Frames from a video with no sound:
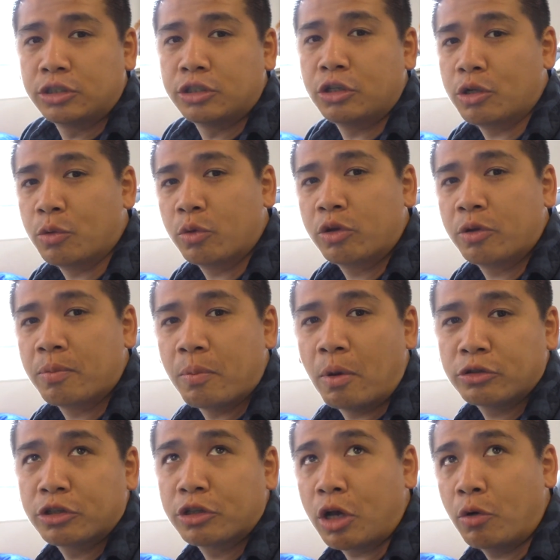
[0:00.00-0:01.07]
Julian would do
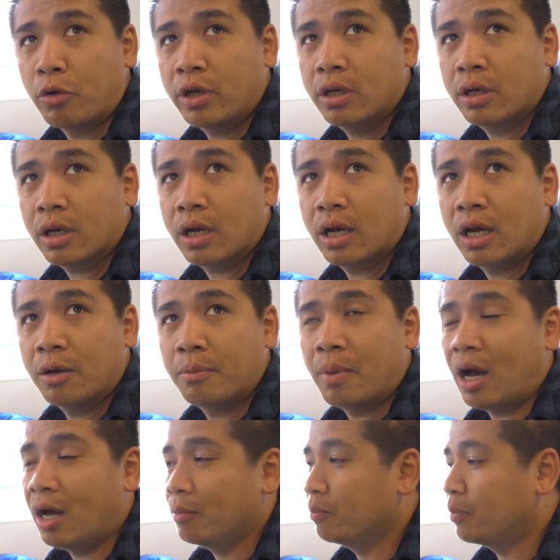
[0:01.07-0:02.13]
most of the coding. Um,
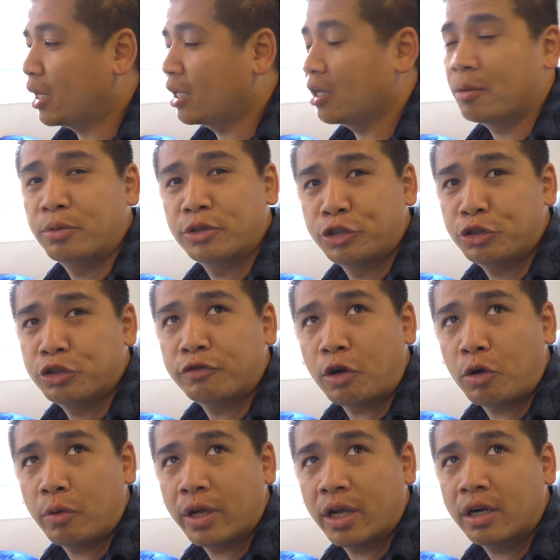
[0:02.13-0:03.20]
yeah. I'm taking a producer
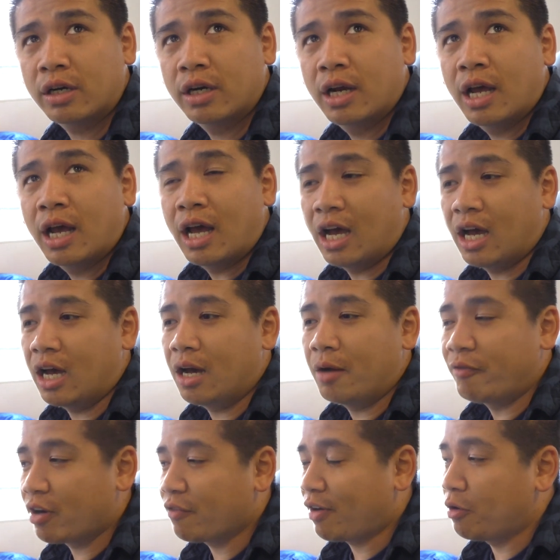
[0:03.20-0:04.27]
role here, uh,
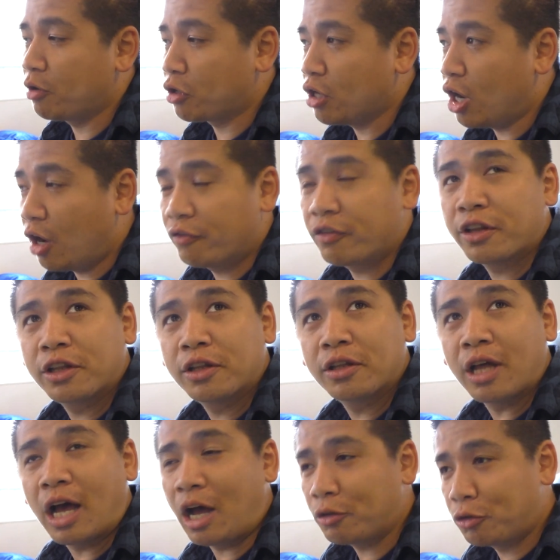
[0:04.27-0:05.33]
running around looking after
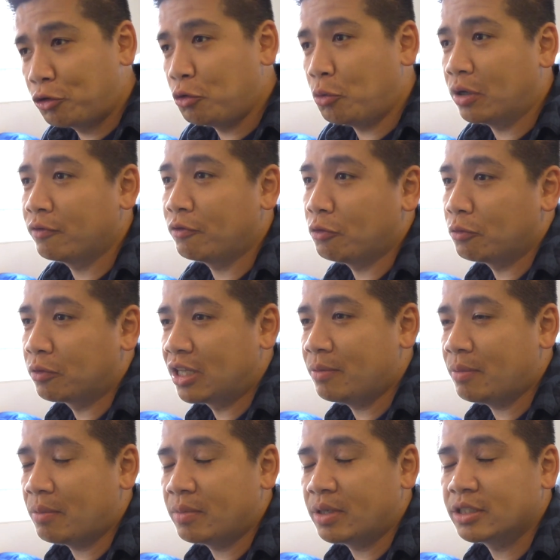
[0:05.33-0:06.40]
our two wonderful
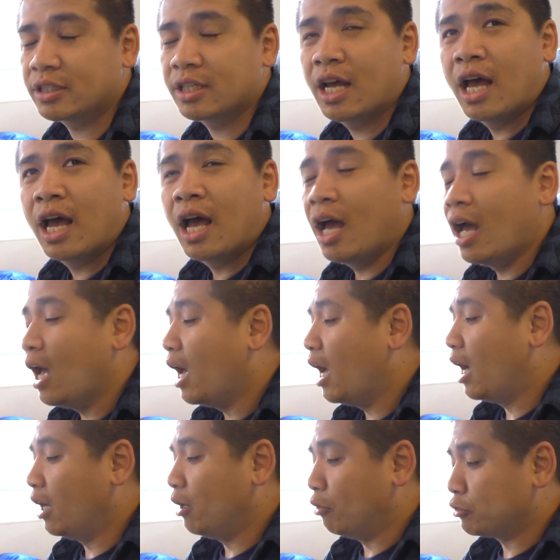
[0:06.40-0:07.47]
team members,
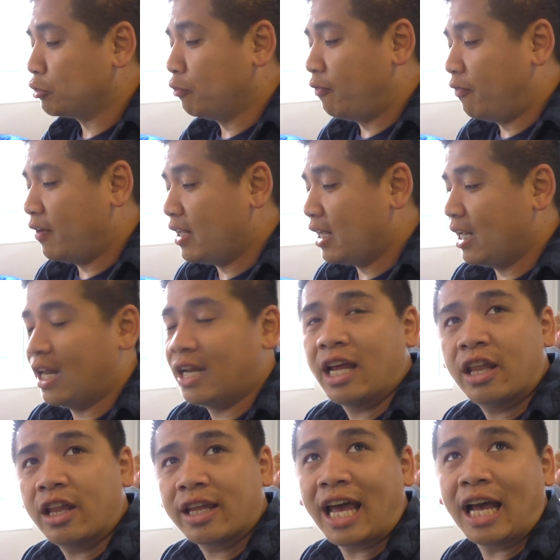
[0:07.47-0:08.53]
and also filling in
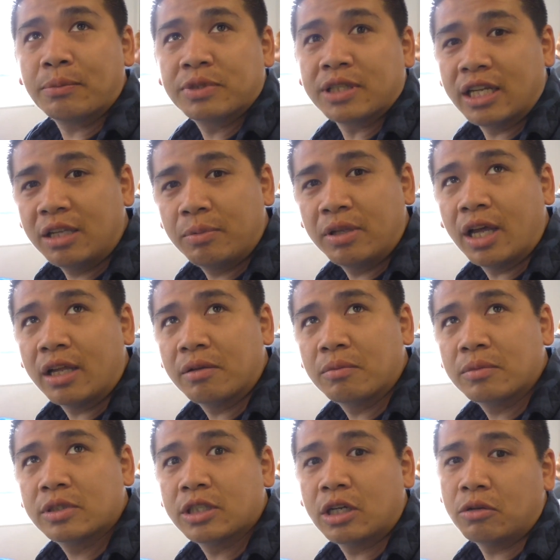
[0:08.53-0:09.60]
any other gaps that need to be
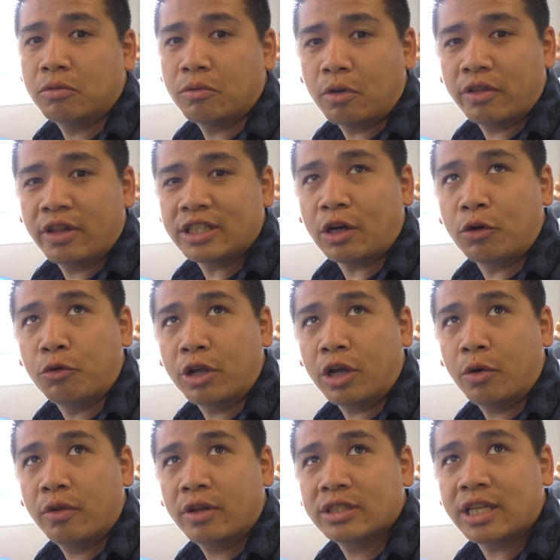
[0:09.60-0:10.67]
done. So things like
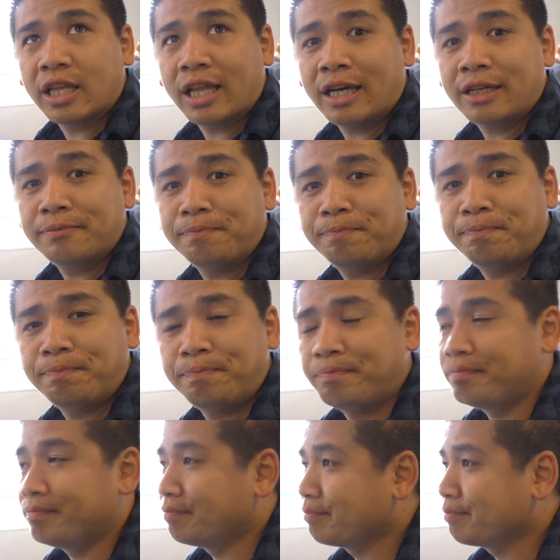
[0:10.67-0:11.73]
audio and things like that. Yeah.
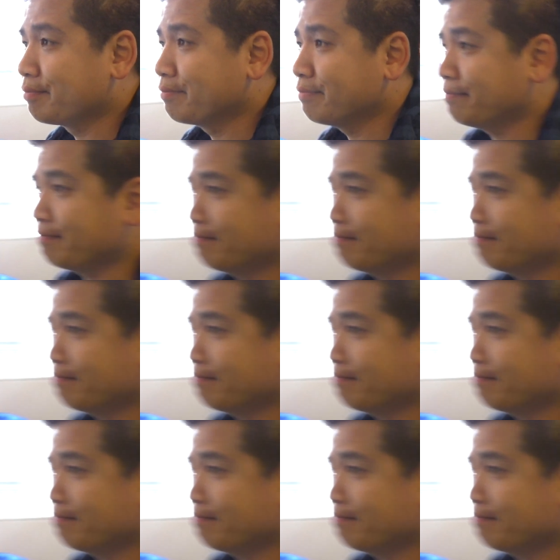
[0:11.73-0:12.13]
Sounds